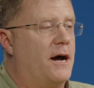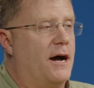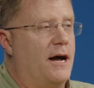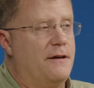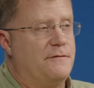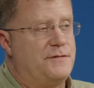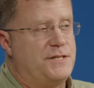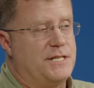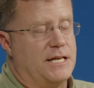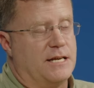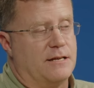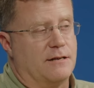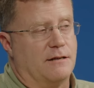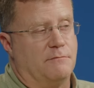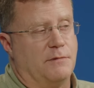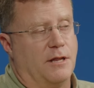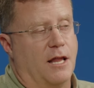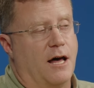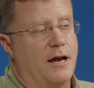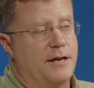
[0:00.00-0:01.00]
I've seen a
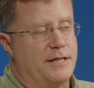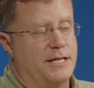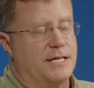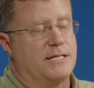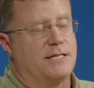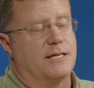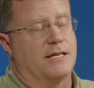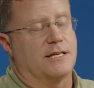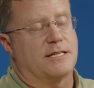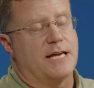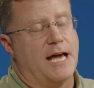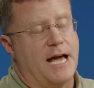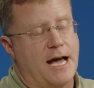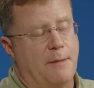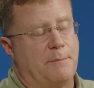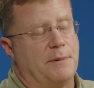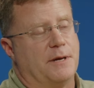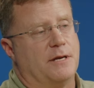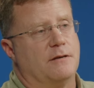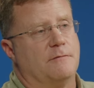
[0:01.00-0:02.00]
lot of these things
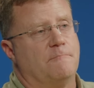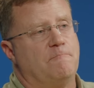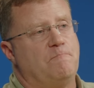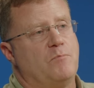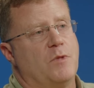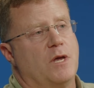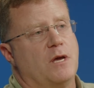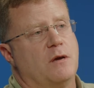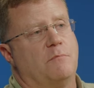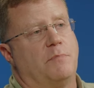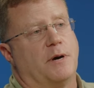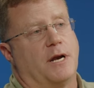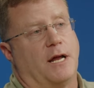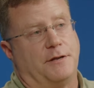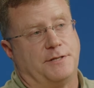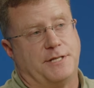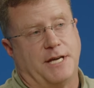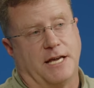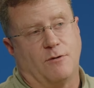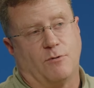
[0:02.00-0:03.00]
happen. But
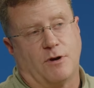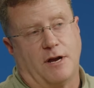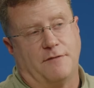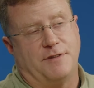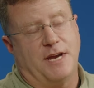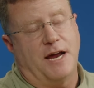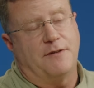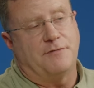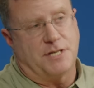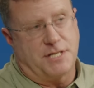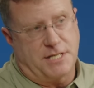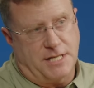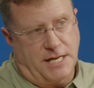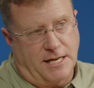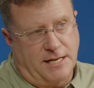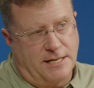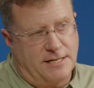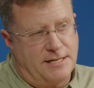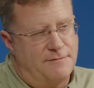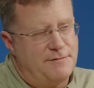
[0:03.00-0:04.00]
I'll tell you what I've never
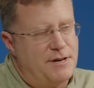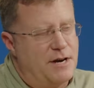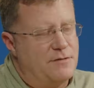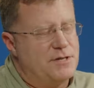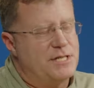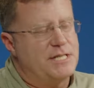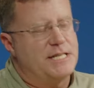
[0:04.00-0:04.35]
seen is I've never